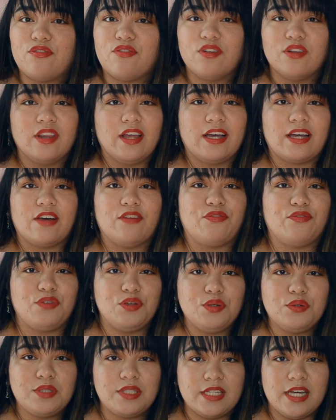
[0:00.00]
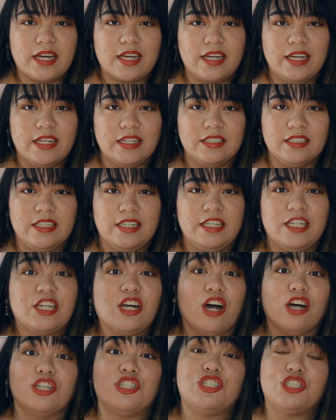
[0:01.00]
for like a few seconds and it
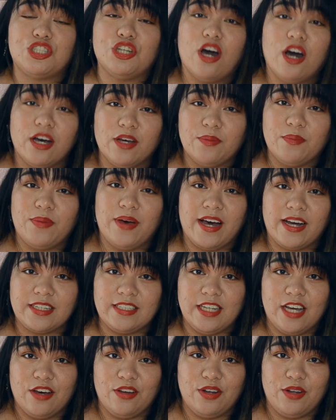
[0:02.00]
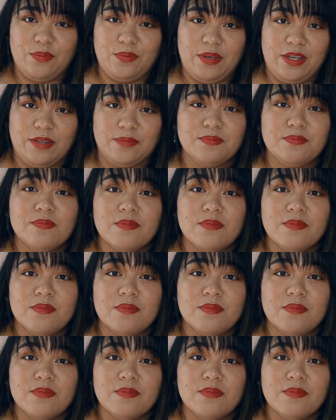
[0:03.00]
got shot back down at me.